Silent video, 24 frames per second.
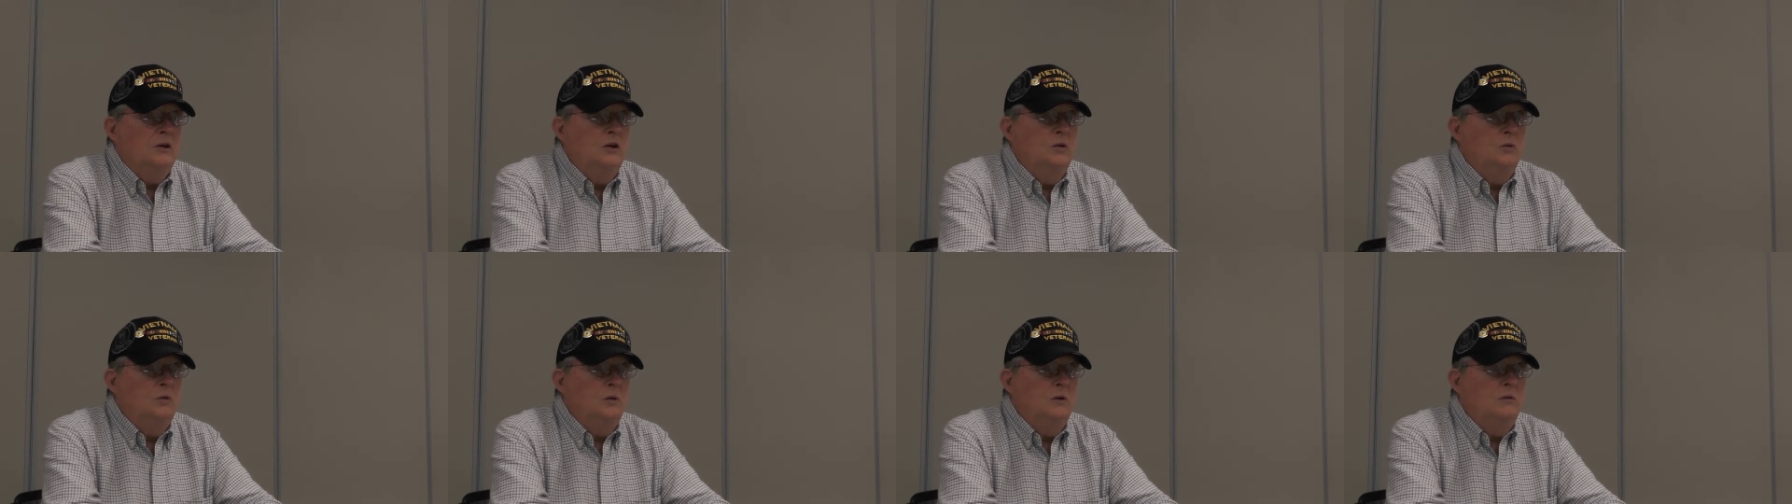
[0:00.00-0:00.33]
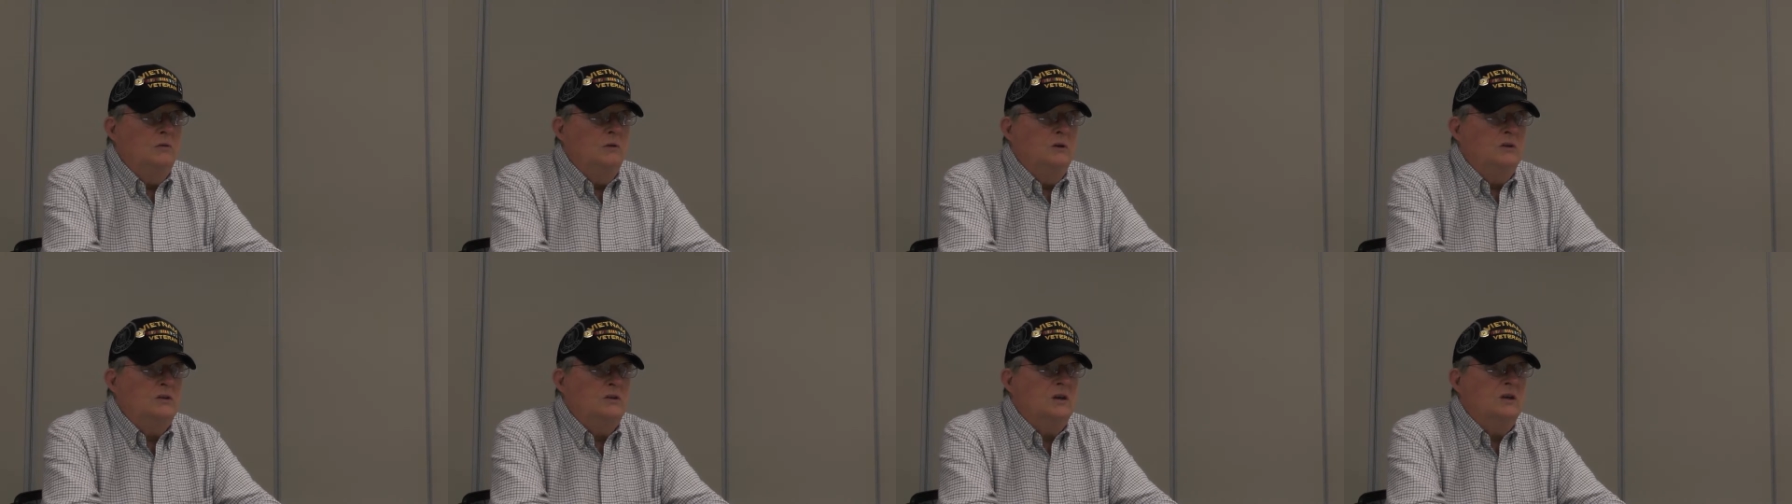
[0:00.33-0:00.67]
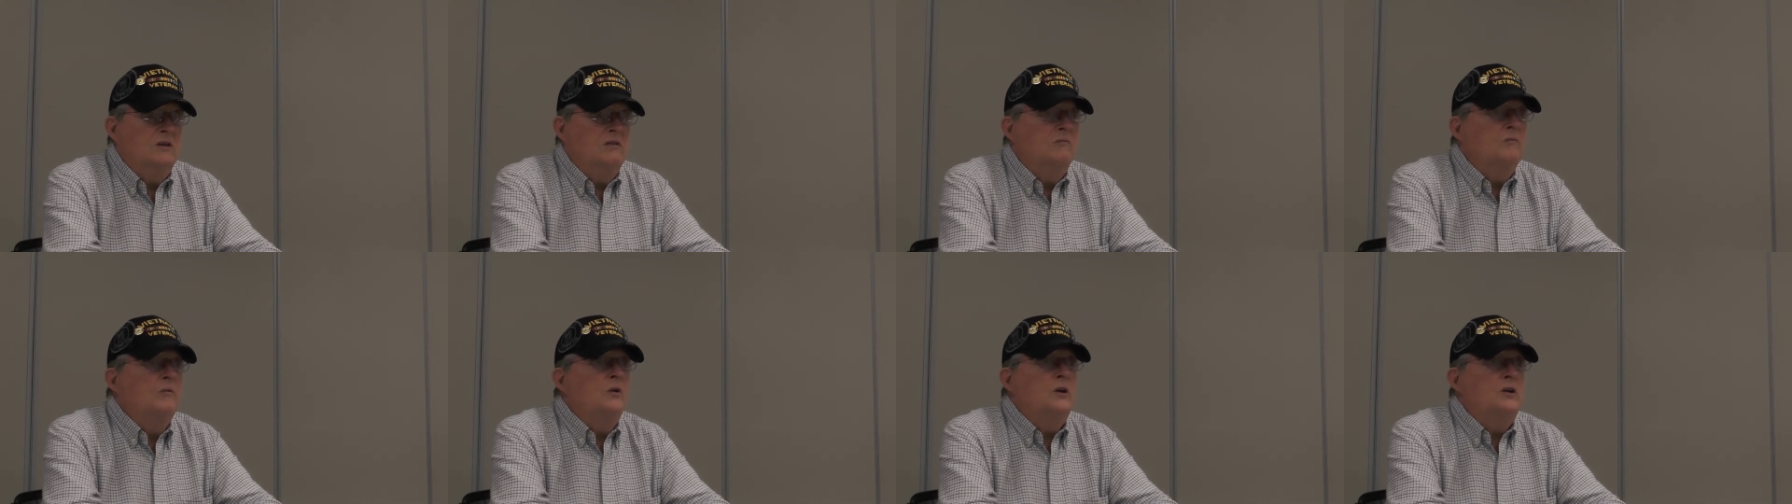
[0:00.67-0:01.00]
you would
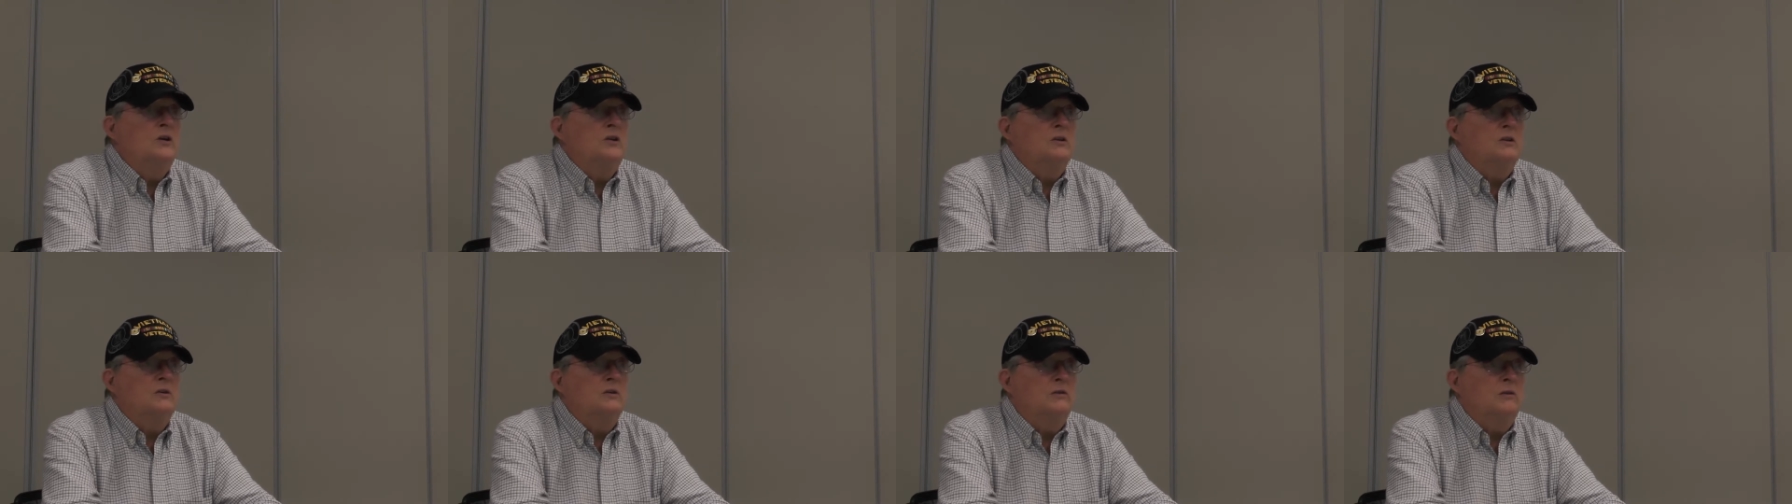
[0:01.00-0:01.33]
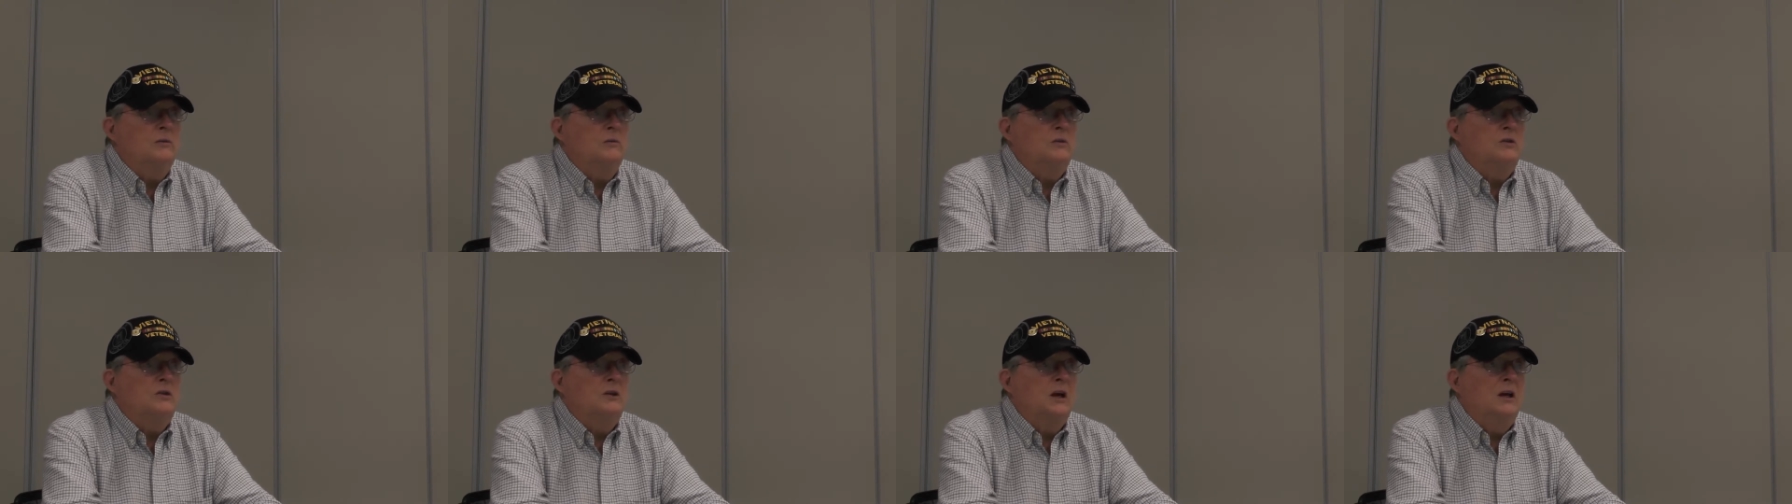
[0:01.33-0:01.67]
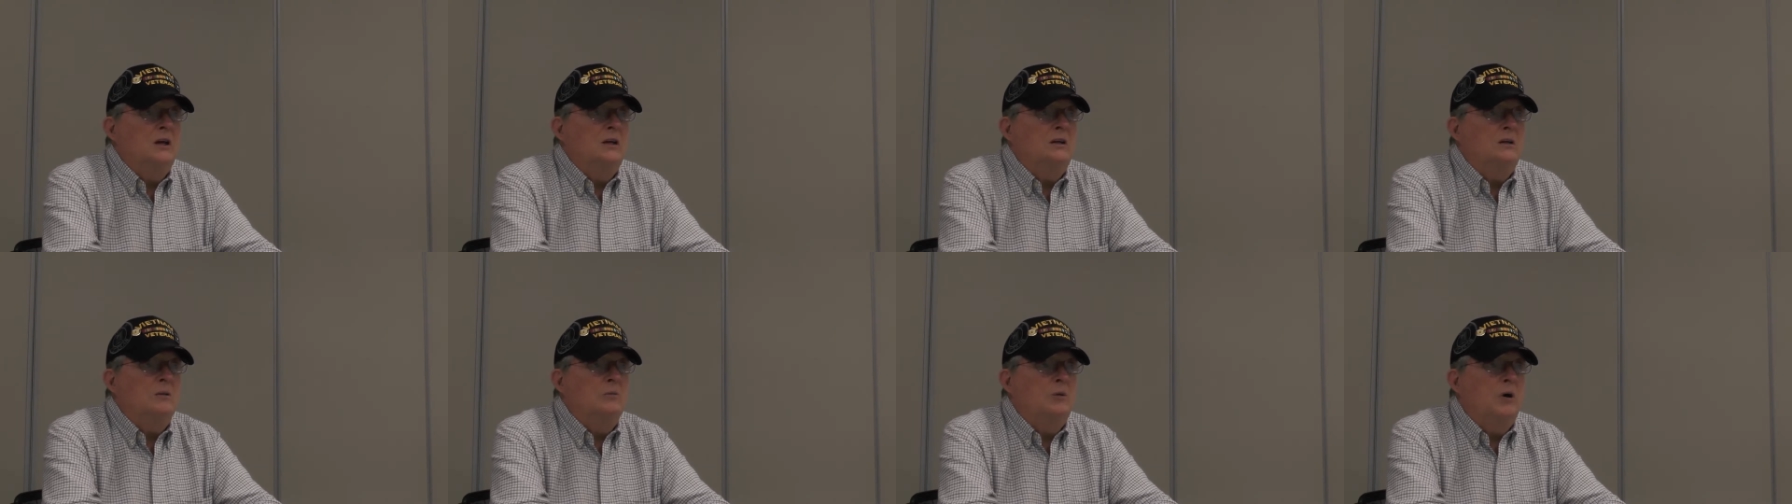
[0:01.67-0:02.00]
receive missions from
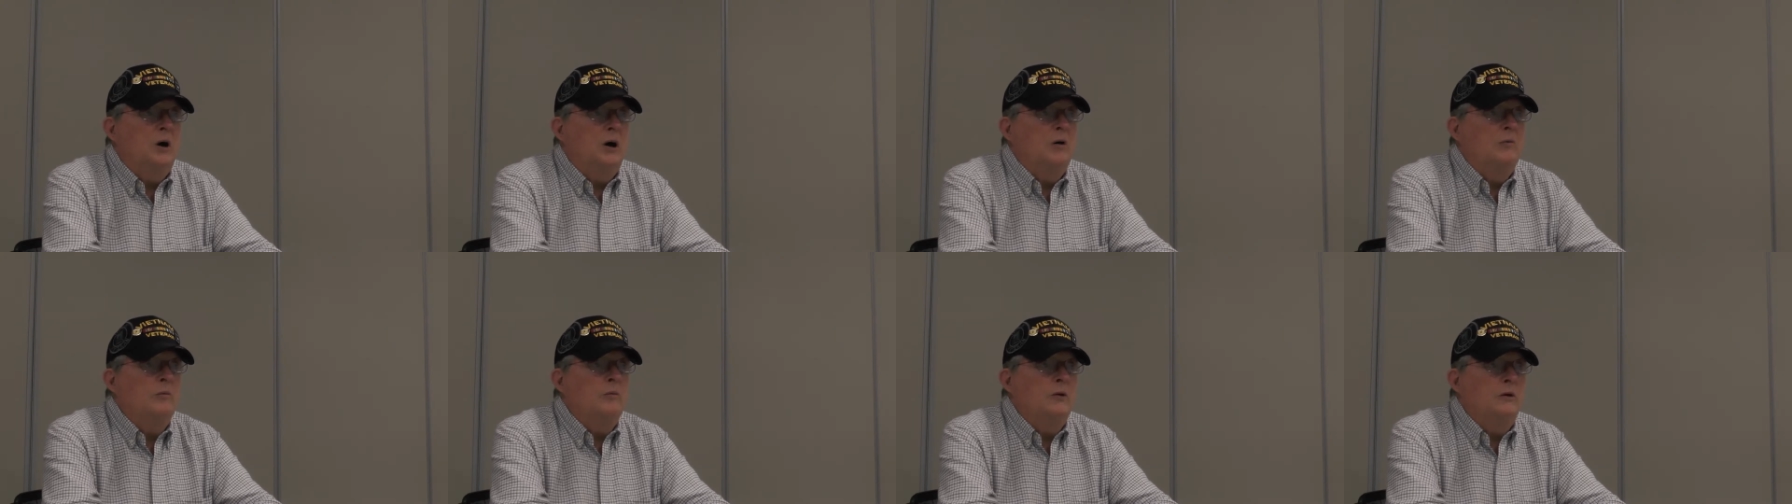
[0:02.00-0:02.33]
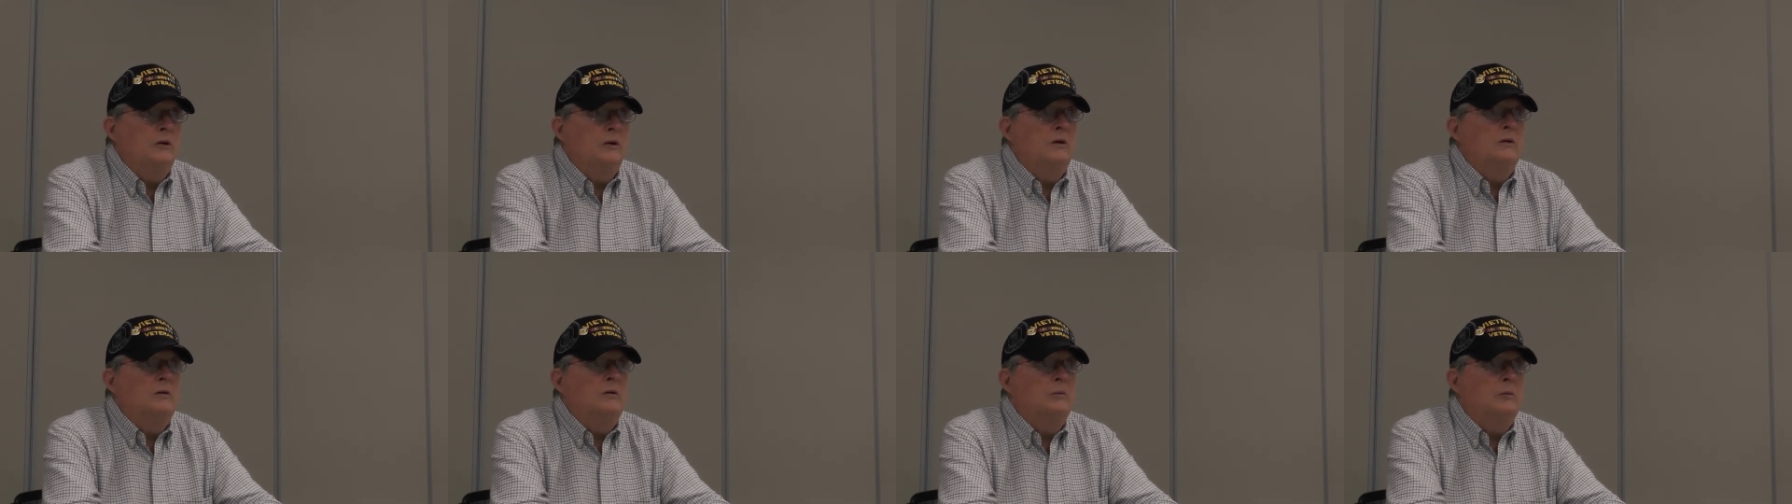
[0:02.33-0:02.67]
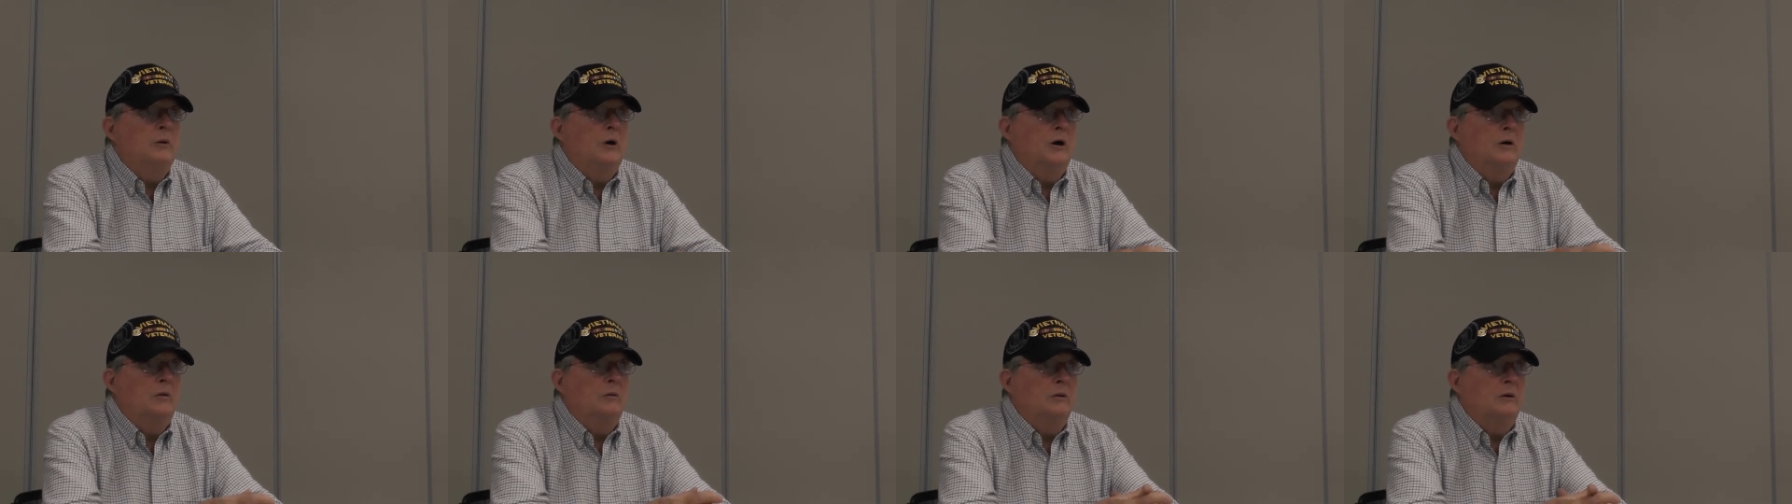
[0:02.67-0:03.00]
State Department and
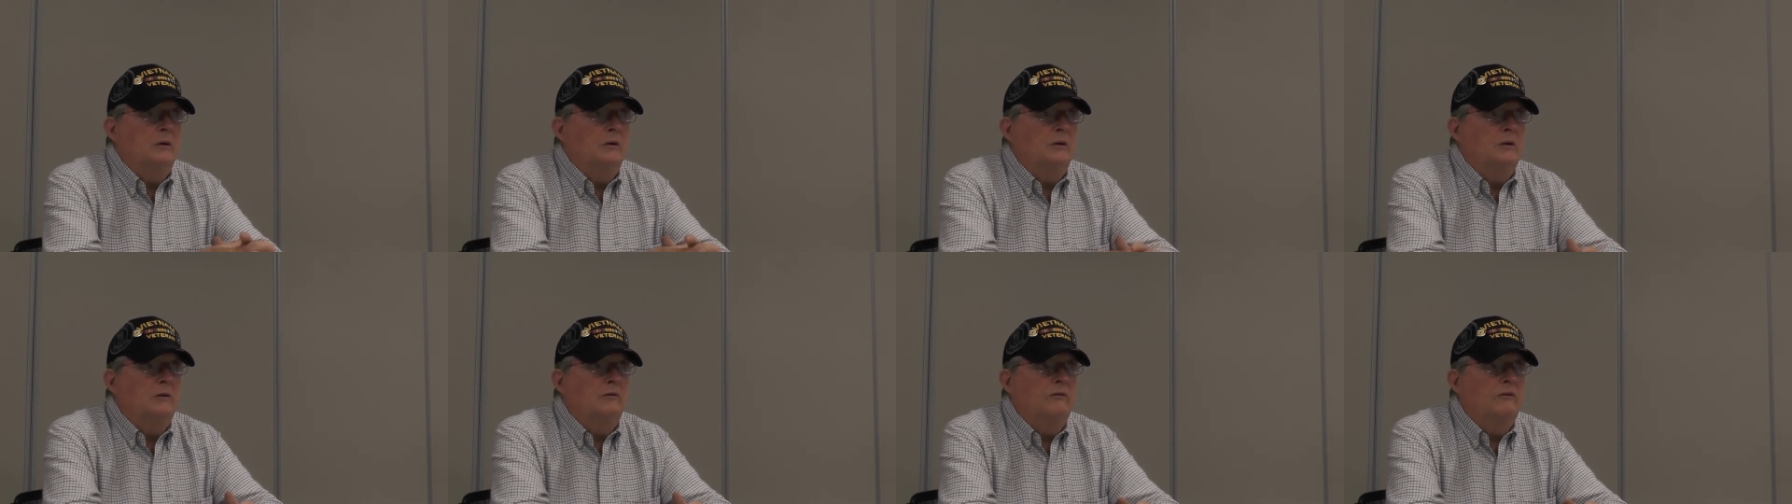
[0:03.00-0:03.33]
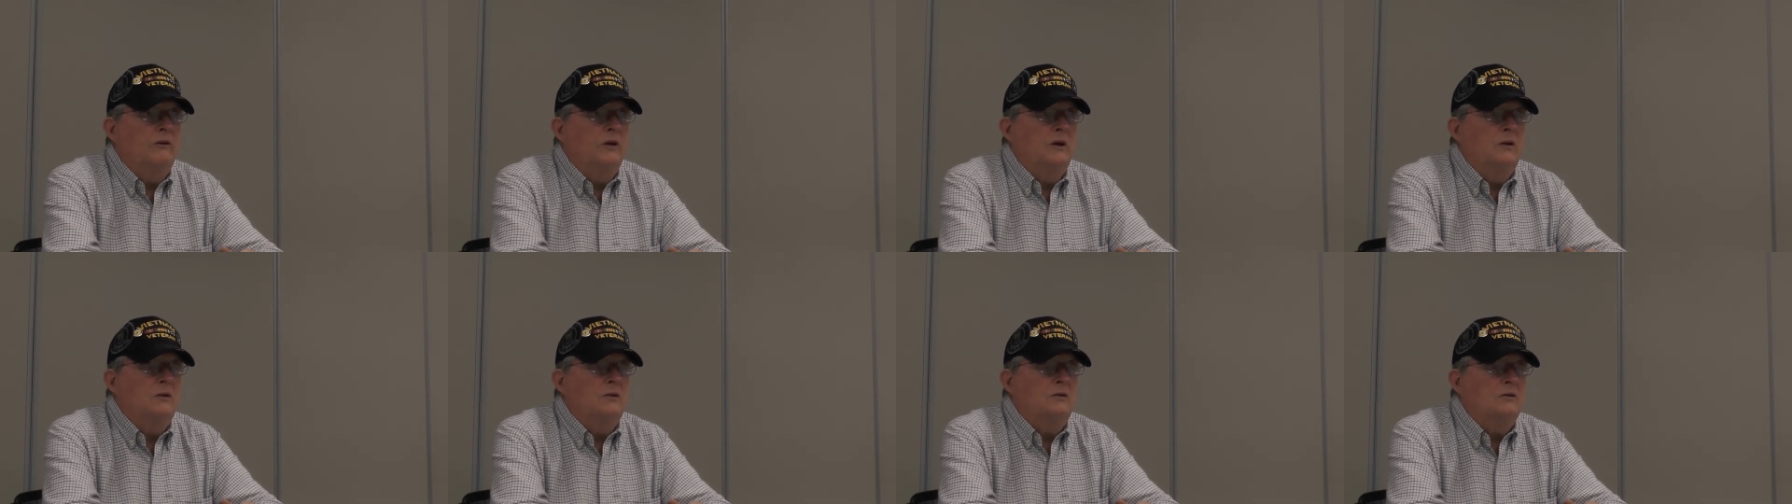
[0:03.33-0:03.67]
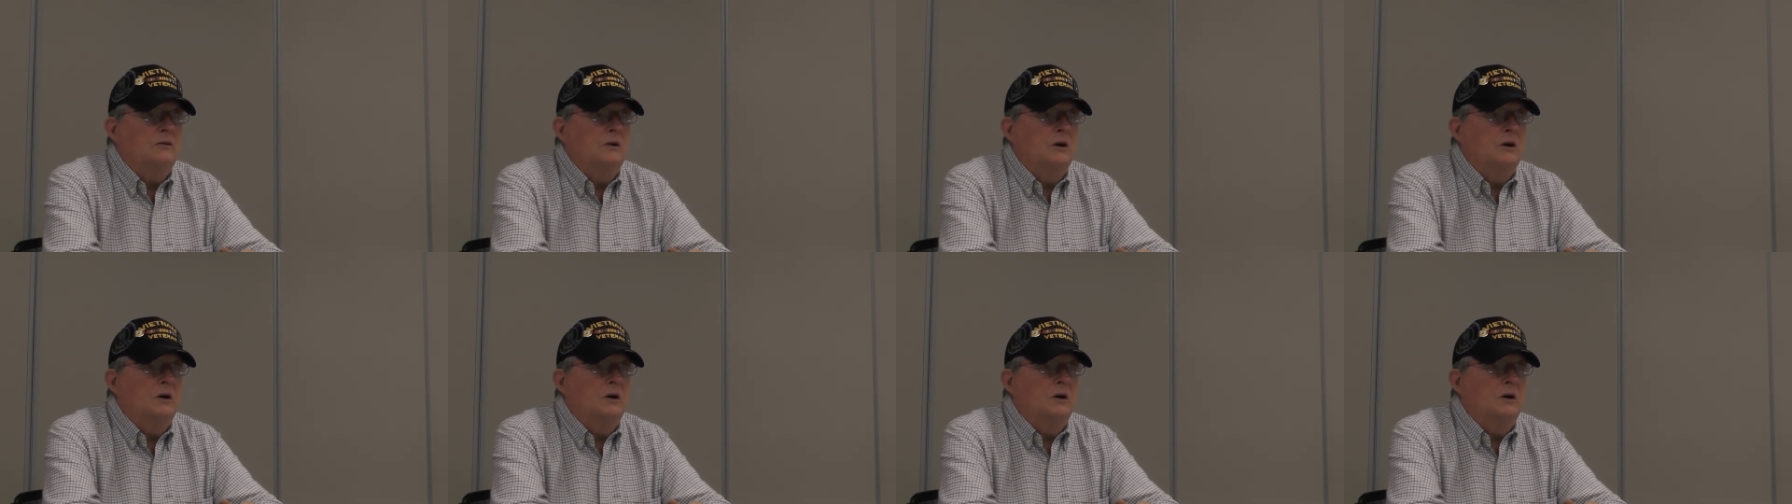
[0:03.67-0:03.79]
Department of Defense.